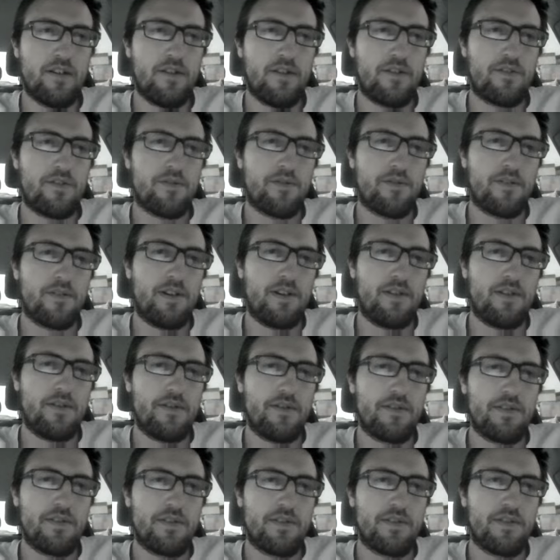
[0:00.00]
3
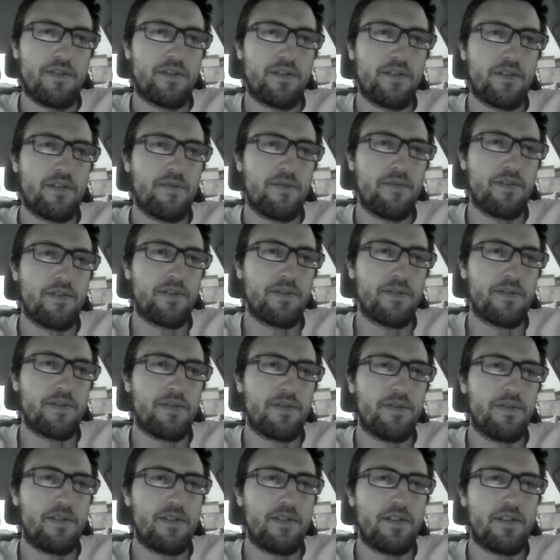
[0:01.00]
hours. Solve this one
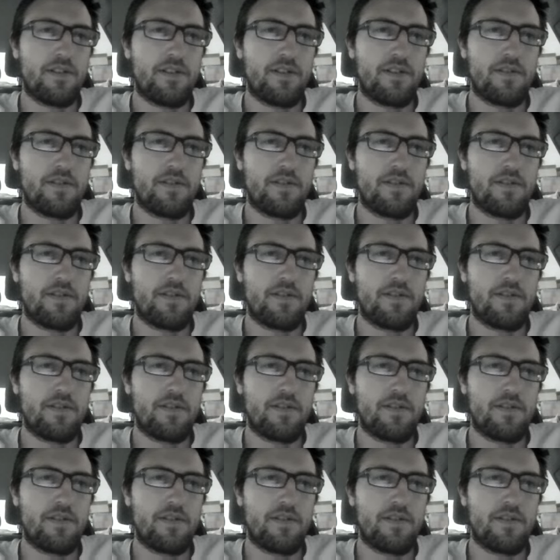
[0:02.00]
already.